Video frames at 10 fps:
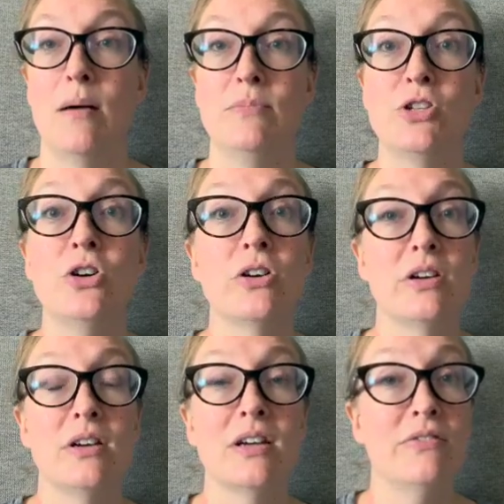
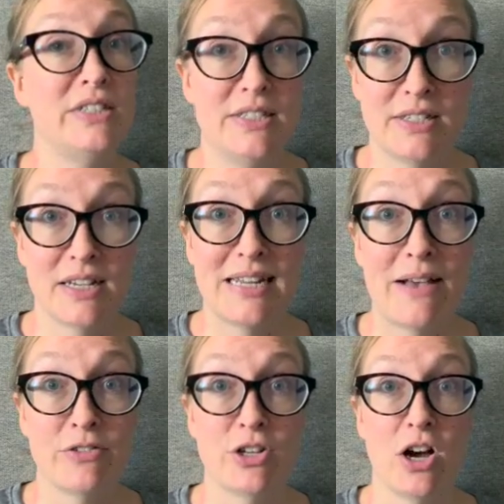took
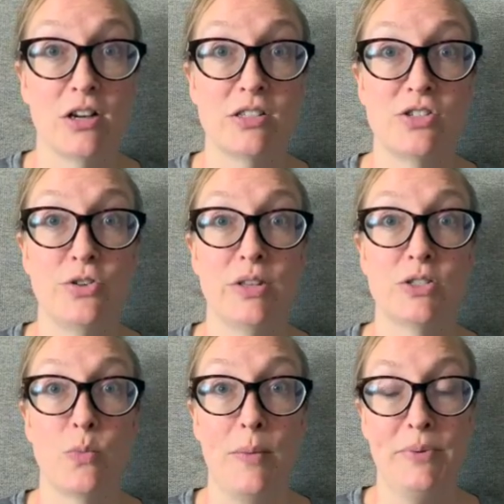cadaver dogs to
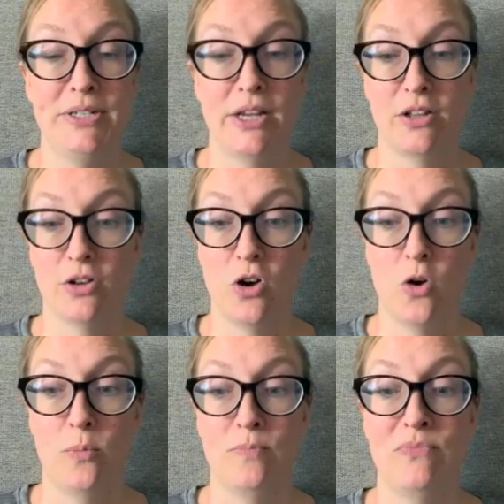this one particular
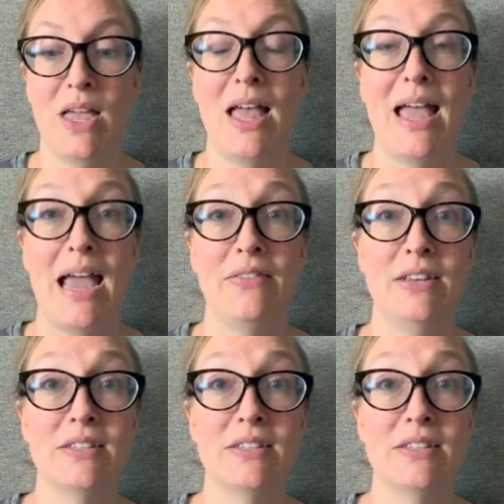home. And these